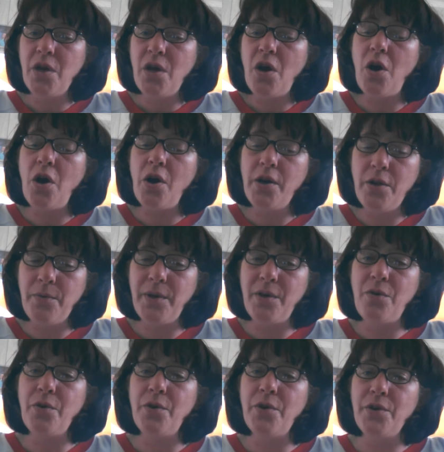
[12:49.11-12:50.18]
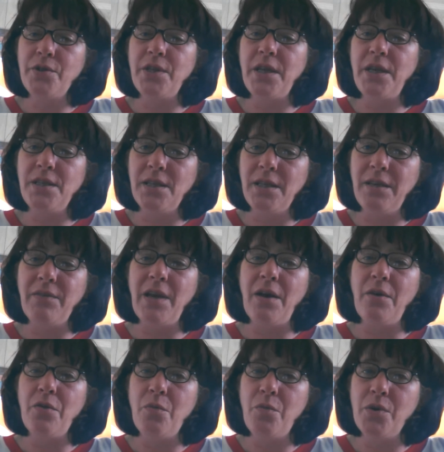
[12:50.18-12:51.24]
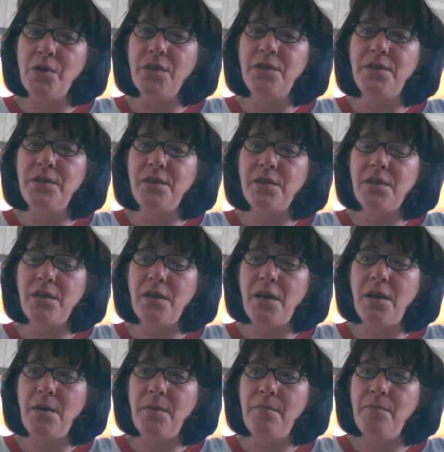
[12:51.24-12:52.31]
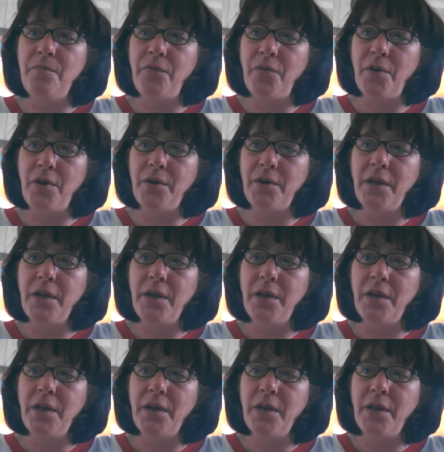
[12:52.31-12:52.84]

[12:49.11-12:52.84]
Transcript: audio recorders that he's leaving out in the woods for